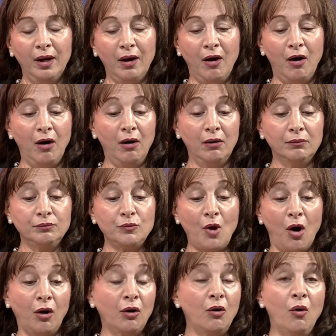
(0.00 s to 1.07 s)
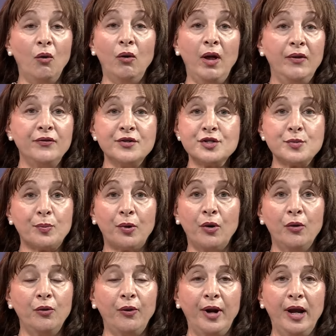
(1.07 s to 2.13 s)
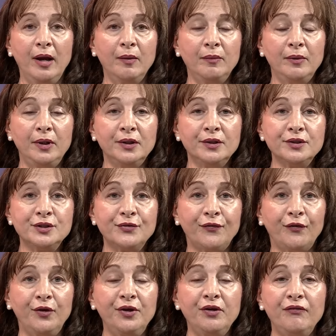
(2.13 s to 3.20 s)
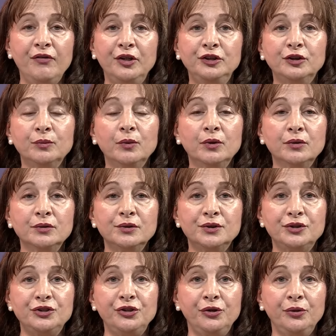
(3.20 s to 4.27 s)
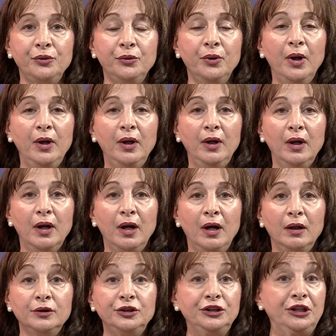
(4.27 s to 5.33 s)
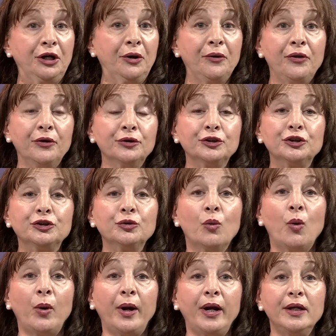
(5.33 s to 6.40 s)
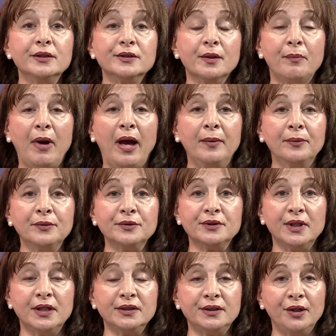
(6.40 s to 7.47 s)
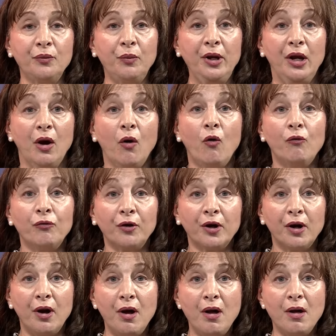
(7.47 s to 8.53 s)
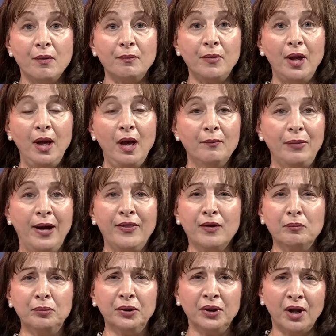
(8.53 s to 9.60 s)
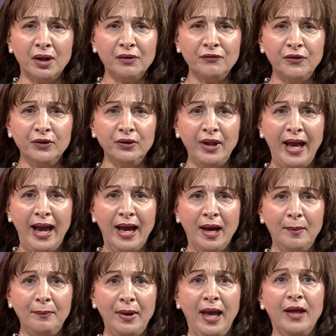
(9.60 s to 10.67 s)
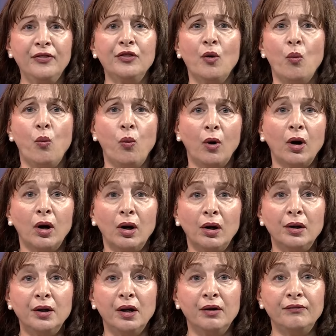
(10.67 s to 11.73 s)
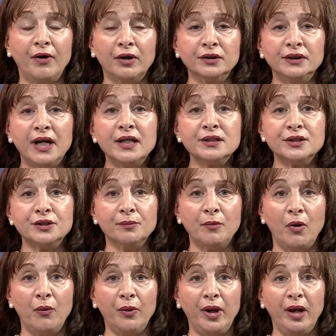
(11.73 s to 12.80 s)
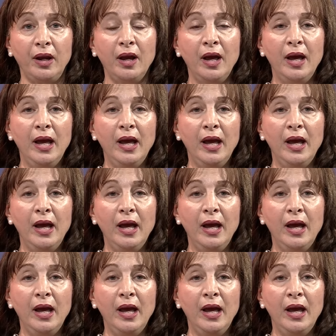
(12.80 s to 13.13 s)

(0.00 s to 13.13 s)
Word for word: Our, our goal on this program is for individuals to uh, share their stories. The Bible says that we overcome by the blood of the Lamb and the word of our testimony.